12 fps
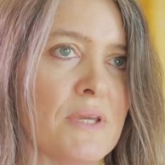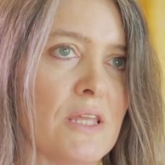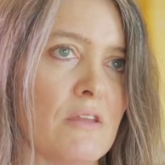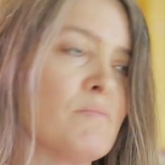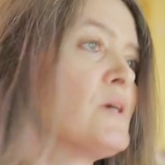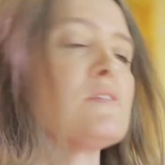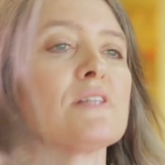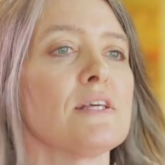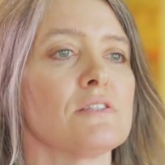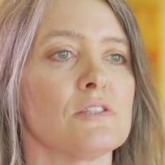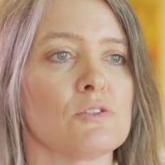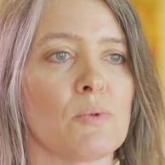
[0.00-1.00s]
Beginning of most
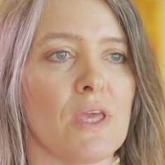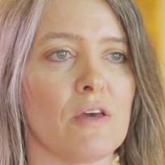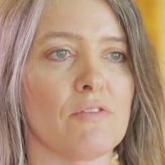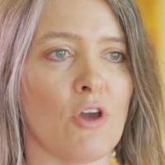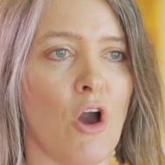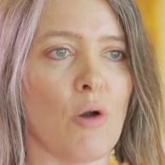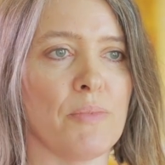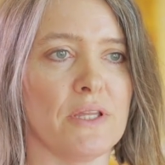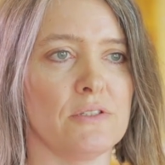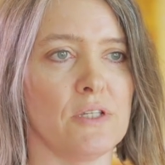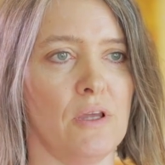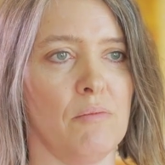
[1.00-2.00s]
lessons, we have a
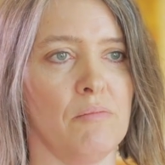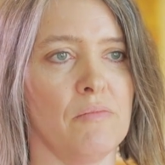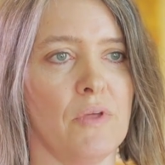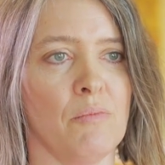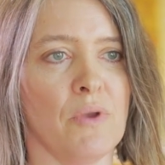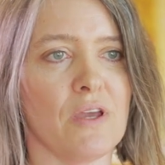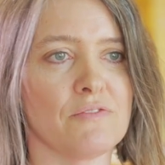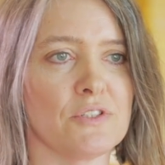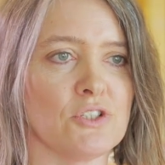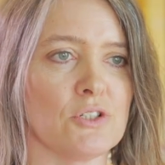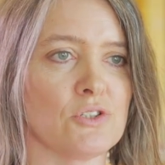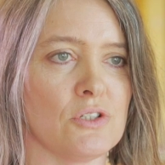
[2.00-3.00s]
carpet time, and we have
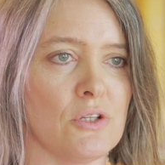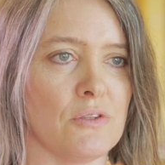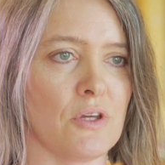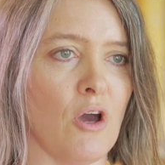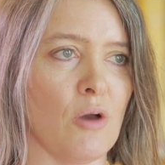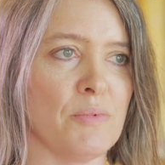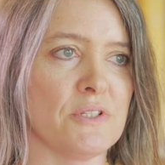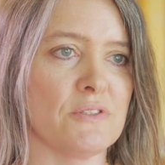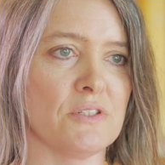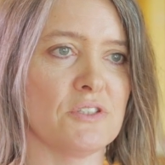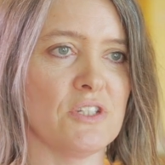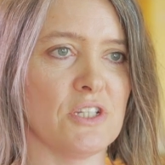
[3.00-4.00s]
the children on the carpet,
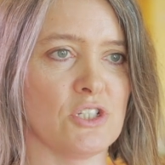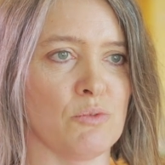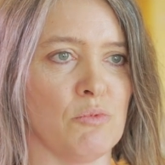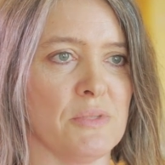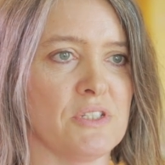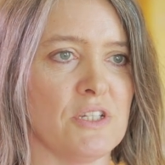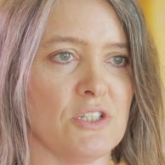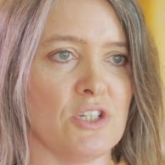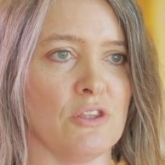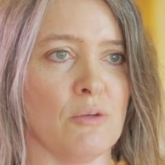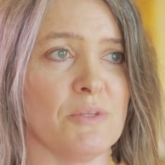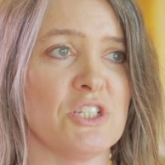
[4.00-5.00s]
and the teacher will be
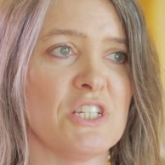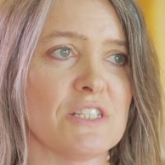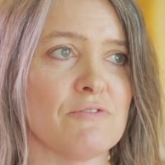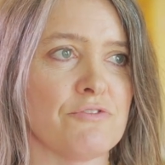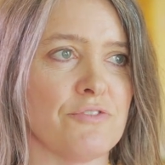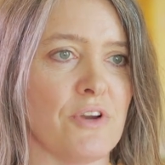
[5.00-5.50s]
teaching them, and she's in